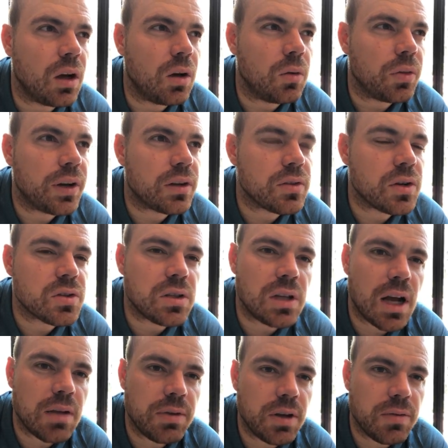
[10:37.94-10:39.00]
there's a
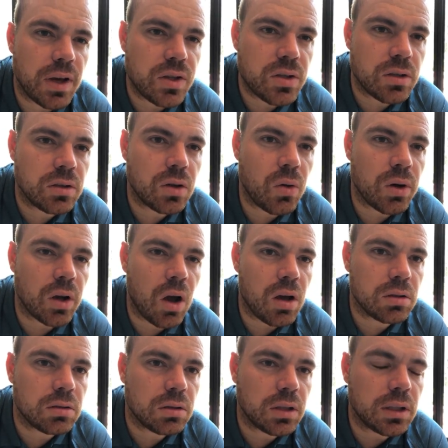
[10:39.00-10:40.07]
lot of innovation going
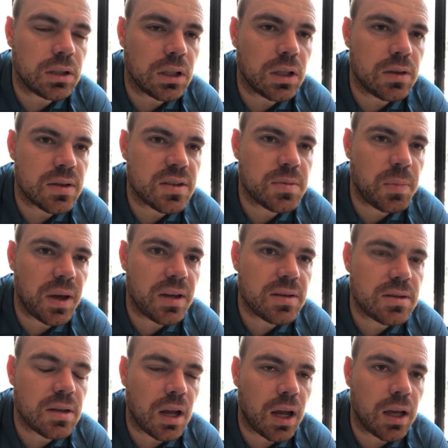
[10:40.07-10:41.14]
on in this
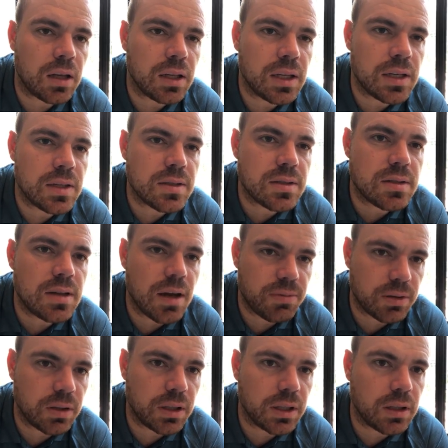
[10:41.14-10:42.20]
space, and he's
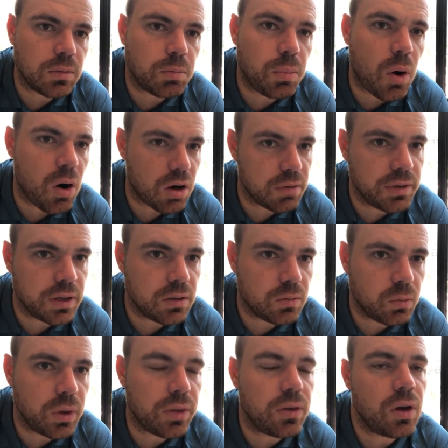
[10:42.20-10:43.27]
definitely part of it
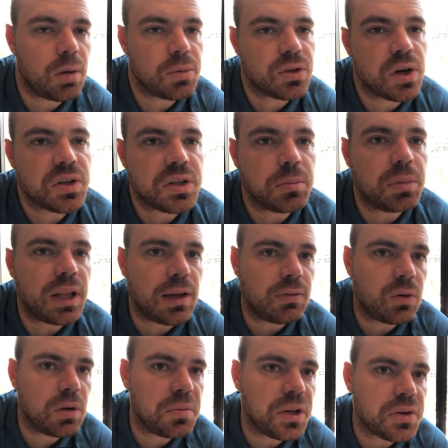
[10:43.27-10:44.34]
with the arbitraging
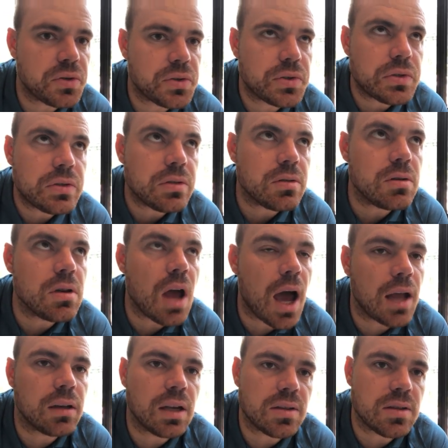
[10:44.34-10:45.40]
platform. There's
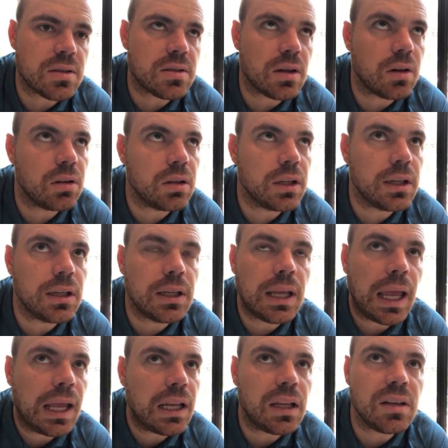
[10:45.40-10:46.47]
not necessarily
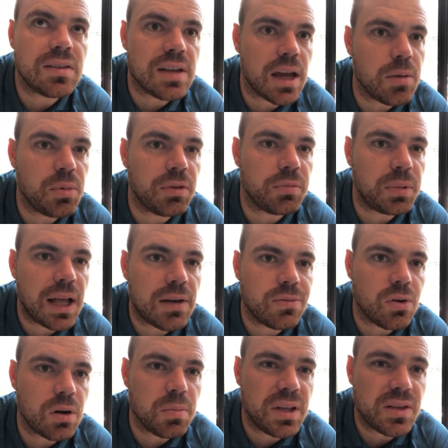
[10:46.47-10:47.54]
any type of
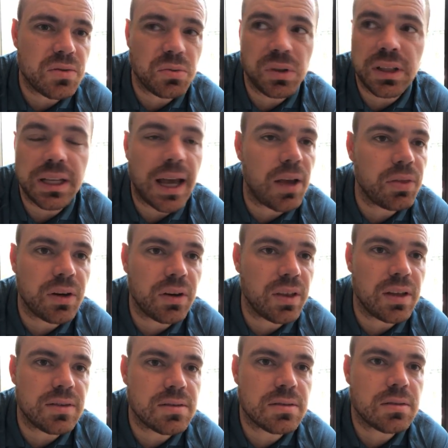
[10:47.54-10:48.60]
platform that's really out there
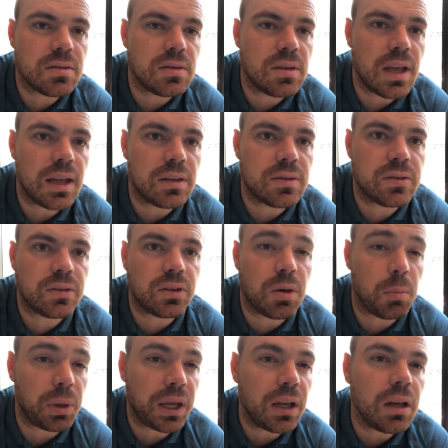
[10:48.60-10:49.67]
that's
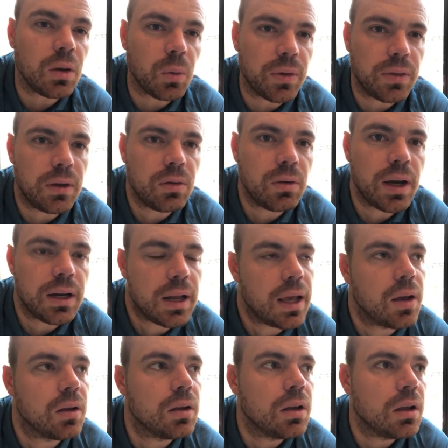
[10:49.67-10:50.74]
competing with it right
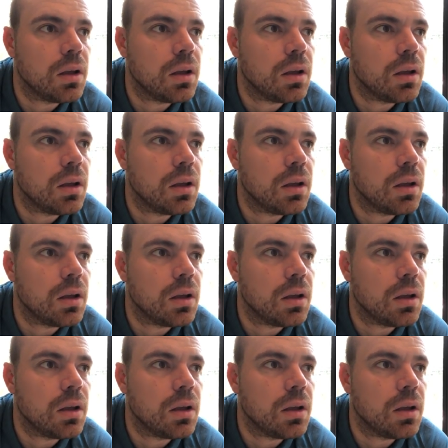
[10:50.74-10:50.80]
now,